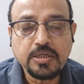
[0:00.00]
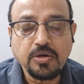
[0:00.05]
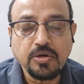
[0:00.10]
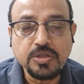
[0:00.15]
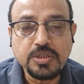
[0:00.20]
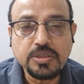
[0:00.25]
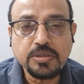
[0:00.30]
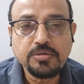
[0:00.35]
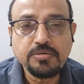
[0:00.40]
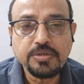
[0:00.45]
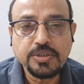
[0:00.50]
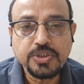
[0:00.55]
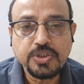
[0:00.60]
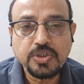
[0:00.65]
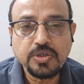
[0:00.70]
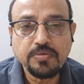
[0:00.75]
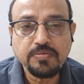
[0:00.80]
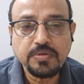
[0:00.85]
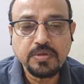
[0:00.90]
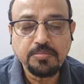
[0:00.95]

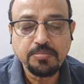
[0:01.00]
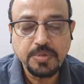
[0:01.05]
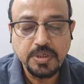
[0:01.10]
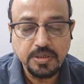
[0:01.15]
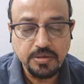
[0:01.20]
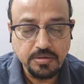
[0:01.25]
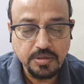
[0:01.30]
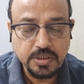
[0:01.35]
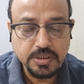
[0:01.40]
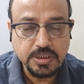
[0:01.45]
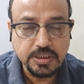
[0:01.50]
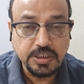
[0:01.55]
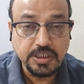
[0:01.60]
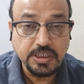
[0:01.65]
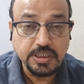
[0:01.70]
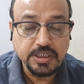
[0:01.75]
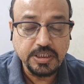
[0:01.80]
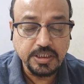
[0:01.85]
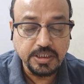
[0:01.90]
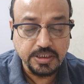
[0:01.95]
concentration of the minerals
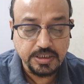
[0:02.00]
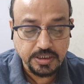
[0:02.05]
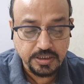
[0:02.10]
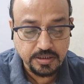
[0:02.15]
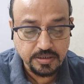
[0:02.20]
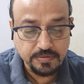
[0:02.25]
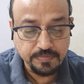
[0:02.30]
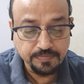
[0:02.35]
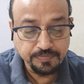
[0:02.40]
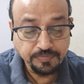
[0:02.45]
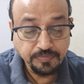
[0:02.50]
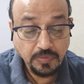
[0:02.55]
increases.